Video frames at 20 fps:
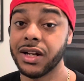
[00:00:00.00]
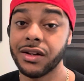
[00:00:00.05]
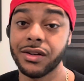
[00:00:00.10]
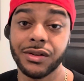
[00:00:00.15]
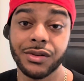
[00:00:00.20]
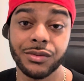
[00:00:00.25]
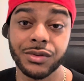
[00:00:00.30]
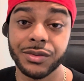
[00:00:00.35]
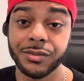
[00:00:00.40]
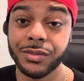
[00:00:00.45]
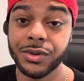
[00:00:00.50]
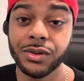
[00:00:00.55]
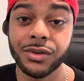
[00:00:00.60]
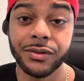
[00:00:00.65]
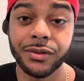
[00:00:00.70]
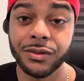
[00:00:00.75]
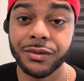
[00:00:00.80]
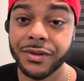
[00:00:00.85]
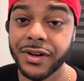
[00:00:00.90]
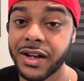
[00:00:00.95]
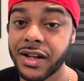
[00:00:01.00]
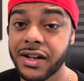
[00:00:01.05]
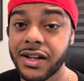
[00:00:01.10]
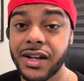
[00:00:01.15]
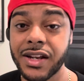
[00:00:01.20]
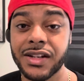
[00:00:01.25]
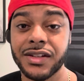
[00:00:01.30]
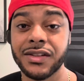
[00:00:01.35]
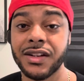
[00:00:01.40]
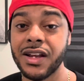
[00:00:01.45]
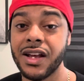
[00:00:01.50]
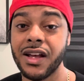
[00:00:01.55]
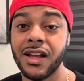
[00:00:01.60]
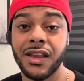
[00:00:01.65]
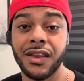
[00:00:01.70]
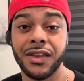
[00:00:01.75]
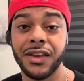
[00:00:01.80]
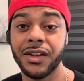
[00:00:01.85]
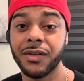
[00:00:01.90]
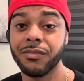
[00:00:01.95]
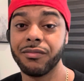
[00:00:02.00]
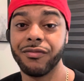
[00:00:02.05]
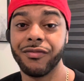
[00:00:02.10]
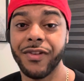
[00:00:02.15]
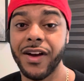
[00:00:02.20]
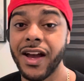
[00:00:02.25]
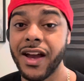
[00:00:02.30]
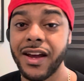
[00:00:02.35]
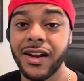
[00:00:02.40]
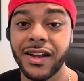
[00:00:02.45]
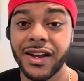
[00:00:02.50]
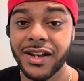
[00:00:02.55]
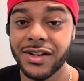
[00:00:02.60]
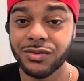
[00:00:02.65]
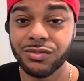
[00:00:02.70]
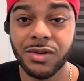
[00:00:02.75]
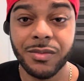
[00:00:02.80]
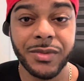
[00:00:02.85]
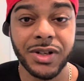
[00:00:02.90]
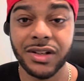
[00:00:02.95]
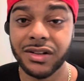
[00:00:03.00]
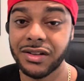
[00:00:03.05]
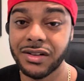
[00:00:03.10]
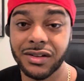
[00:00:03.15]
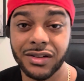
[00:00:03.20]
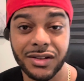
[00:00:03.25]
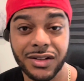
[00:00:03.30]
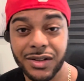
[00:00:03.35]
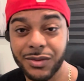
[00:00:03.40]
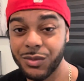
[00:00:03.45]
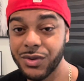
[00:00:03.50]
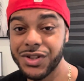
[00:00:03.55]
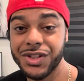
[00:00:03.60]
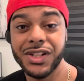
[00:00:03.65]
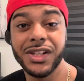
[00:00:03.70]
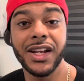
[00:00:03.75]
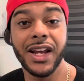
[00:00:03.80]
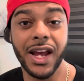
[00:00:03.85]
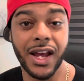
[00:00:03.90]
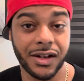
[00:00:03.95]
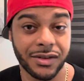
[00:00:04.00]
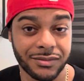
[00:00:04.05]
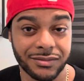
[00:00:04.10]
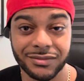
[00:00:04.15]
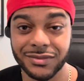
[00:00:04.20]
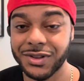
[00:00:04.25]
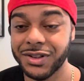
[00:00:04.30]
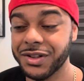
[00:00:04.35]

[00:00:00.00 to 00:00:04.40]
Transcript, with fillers: heard it was a beautiful, fine-ass, thick, fine-ass woman in here. Like, where's she at? You